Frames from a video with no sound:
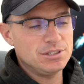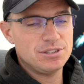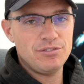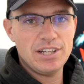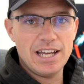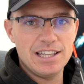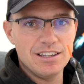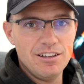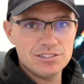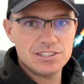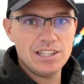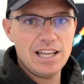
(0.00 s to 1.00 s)
So if you're getting
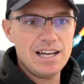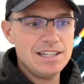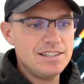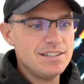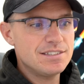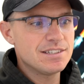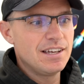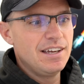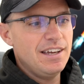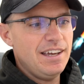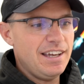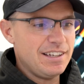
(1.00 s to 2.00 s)
lots of liners,
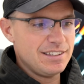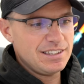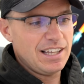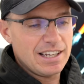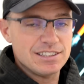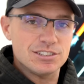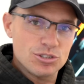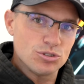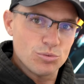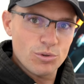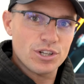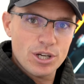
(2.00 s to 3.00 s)
it like
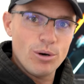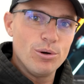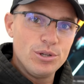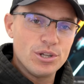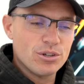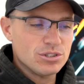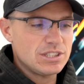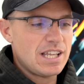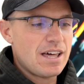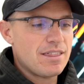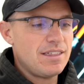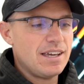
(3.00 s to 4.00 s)
doesn't want to go under because of
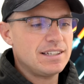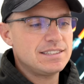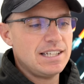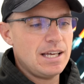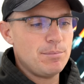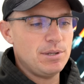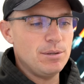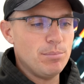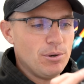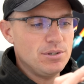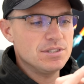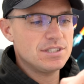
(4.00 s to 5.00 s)
that thick tip and the
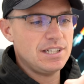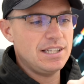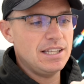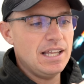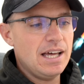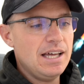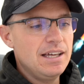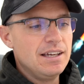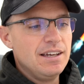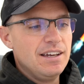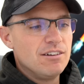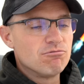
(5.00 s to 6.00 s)
buoyancy in there.
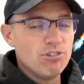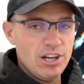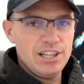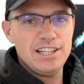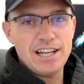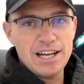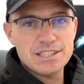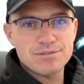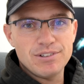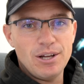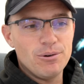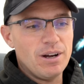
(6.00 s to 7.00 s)
Really nice
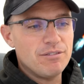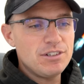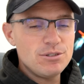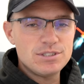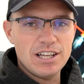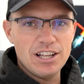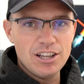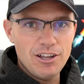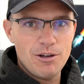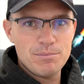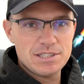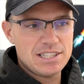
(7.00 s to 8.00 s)
float. I've used it a
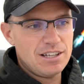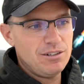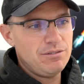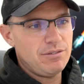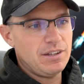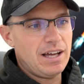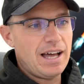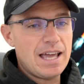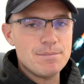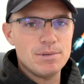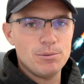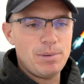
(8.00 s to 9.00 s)
lot myself for that
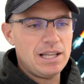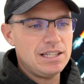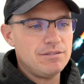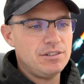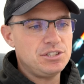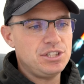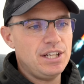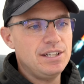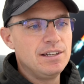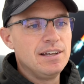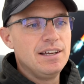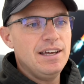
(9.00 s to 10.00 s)
8mm pellet fishing.
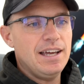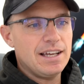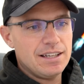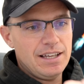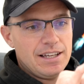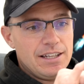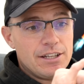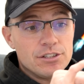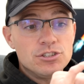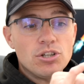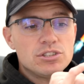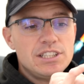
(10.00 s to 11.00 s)
You
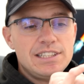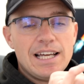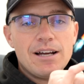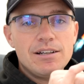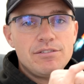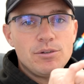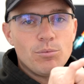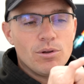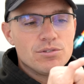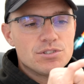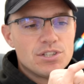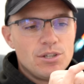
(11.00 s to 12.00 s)
can dot it down if you
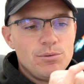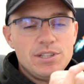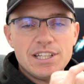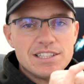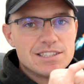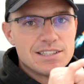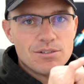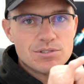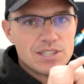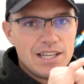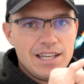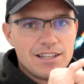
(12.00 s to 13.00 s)
want to, and you can still
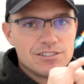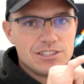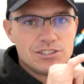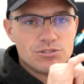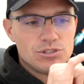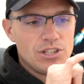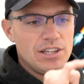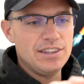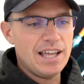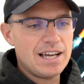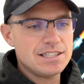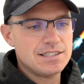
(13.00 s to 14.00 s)
see it because it's such a
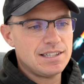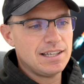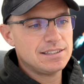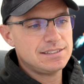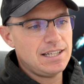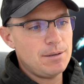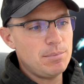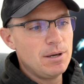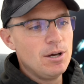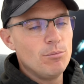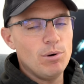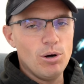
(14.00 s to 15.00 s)
nice thick tip.
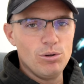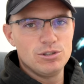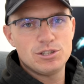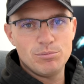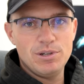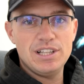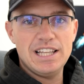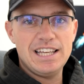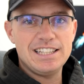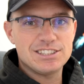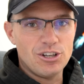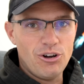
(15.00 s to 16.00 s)
But
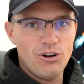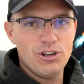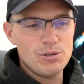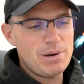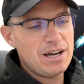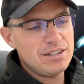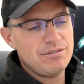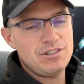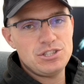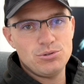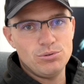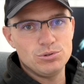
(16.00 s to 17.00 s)
ultimately, it's all about the
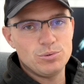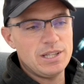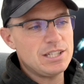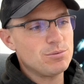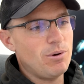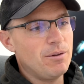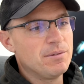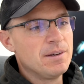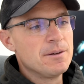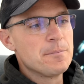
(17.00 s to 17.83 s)
visuals with this one.